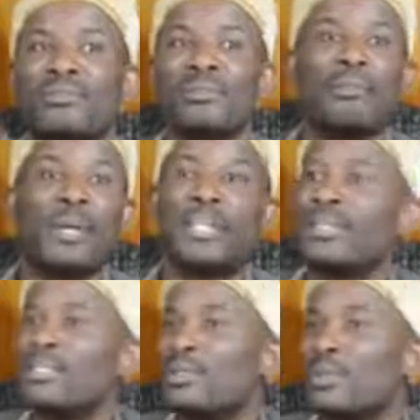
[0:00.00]
were
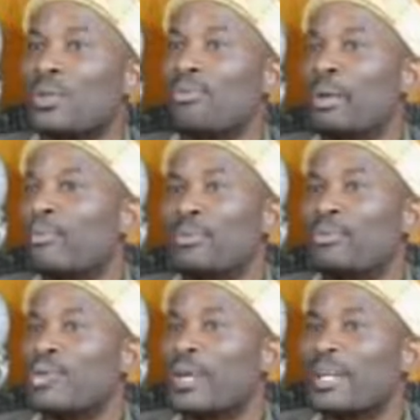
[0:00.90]
monkeys or
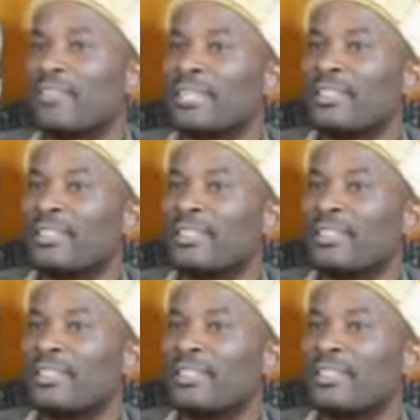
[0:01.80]
baboons or whatever.